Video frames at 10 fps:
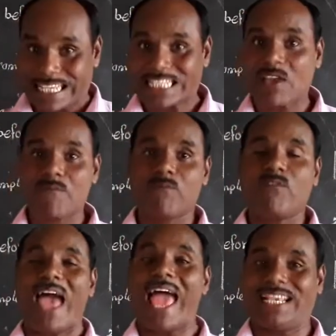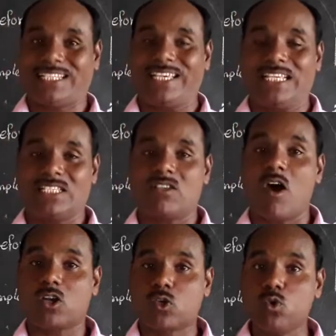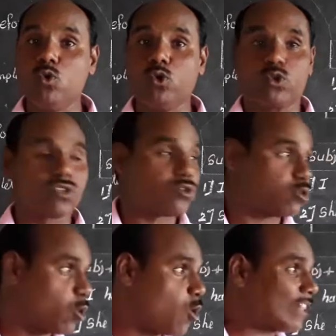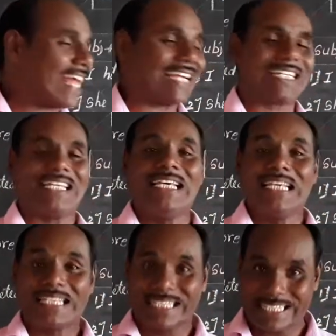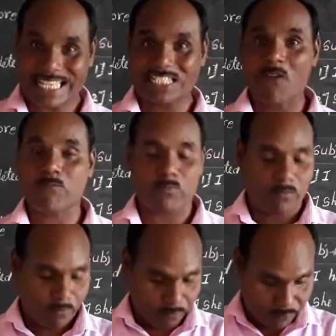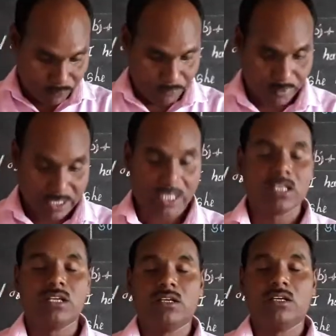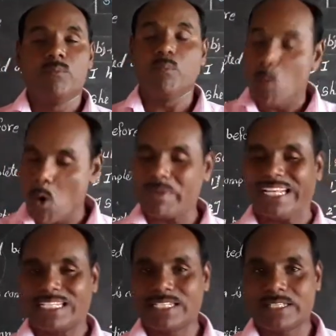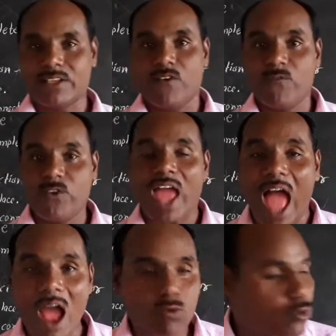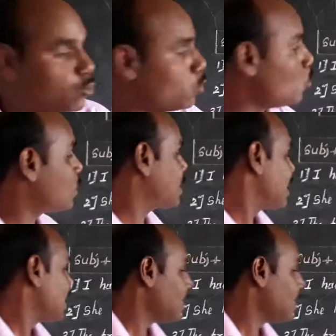such of actions or to show that such of moments, we have to use